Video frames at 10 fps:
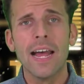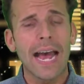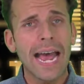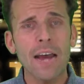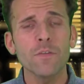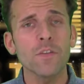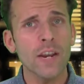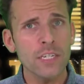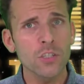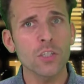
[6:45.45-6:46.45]
I have to
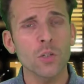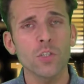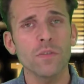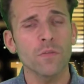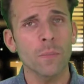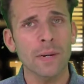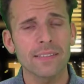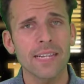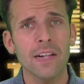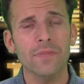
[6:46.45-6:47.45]
find a solution for
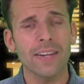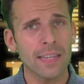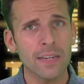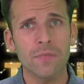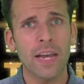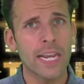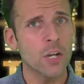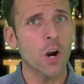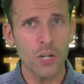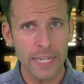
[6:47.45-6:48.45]
myself, Khalifa, and
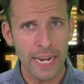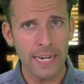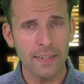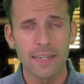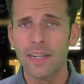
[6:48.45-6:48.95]
Ardan.